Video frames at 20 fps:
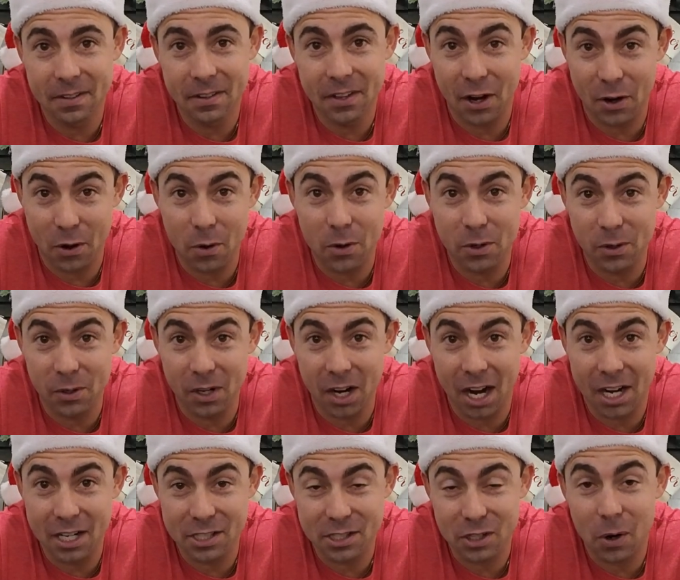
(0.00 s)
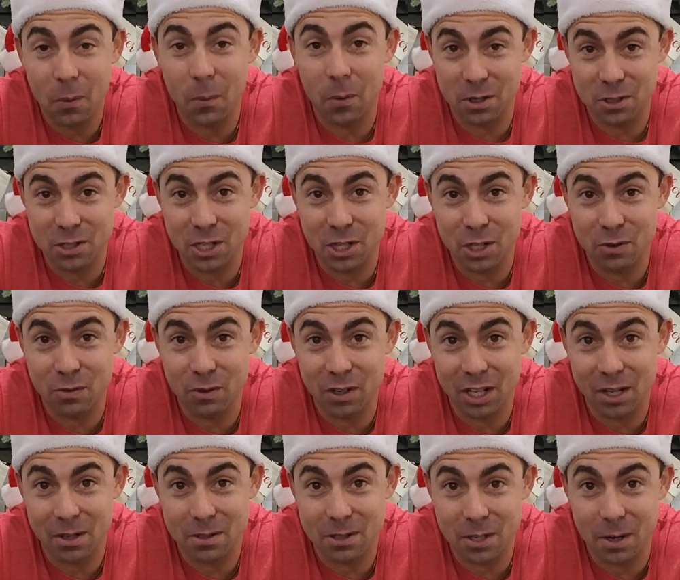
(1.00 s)
I know you guys are wanting to see these
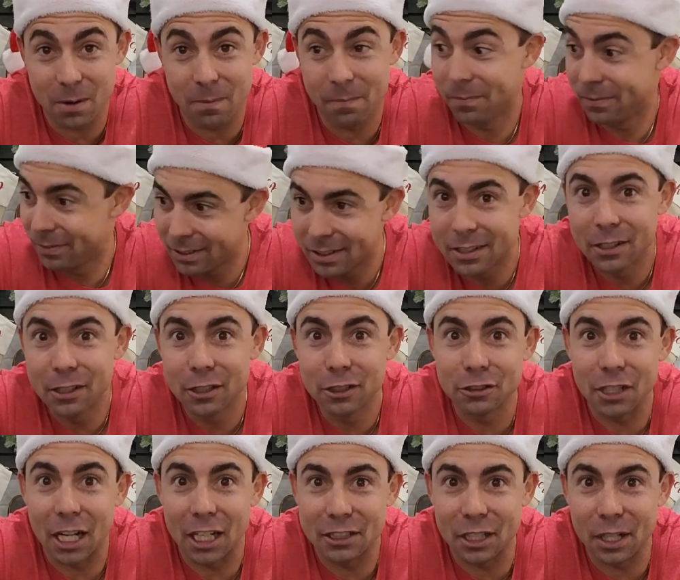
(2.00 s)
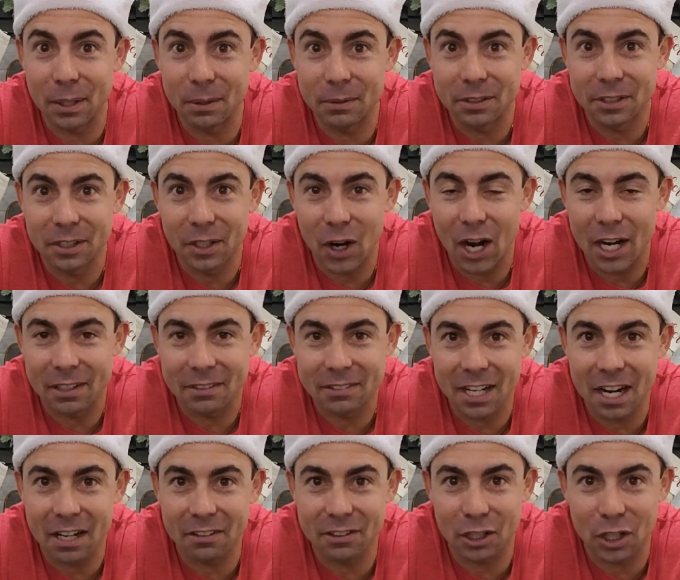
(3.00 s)
videos, so stay tuned. All right,
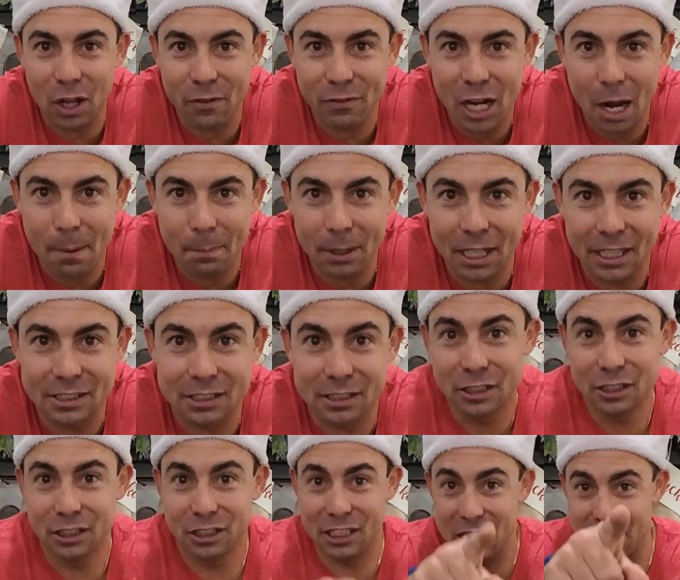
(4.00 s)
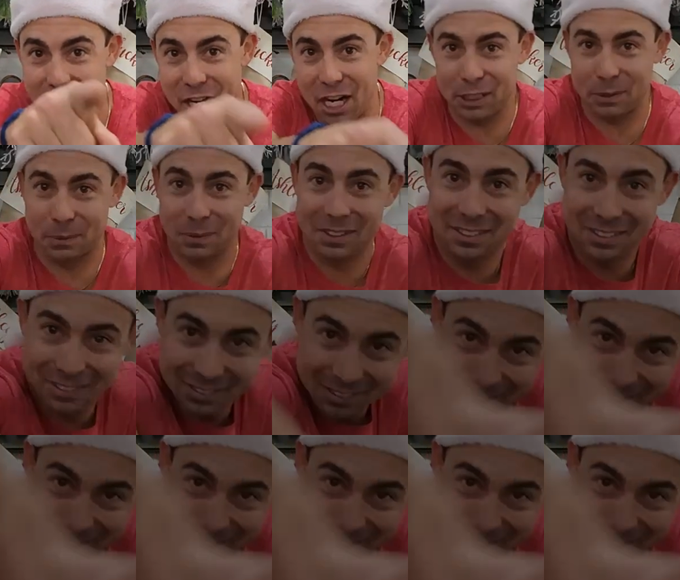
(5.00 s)
get out there. Love you. God bless. See you in the next one.